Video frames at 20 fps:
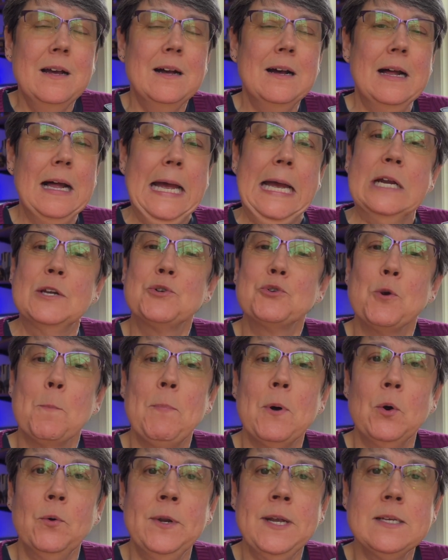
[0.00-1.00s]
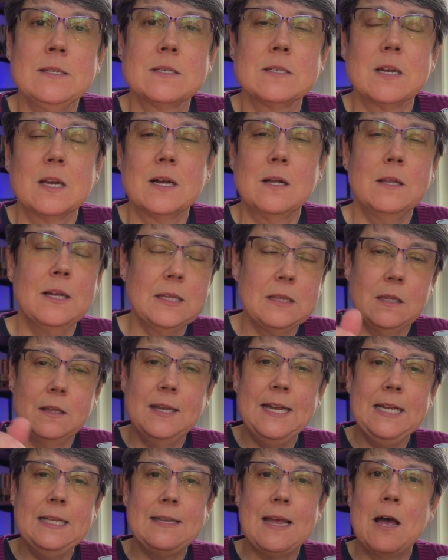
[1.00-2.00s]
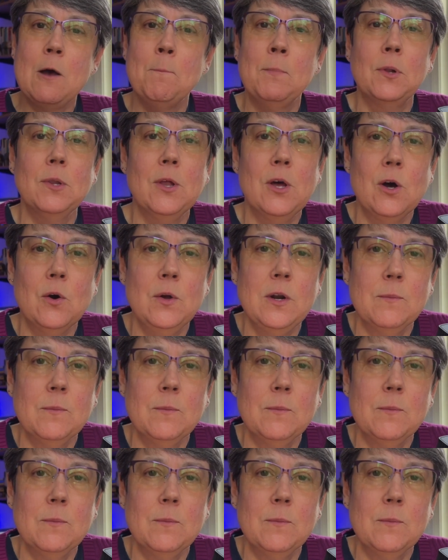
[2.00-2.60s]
extra bonus, click the link down below.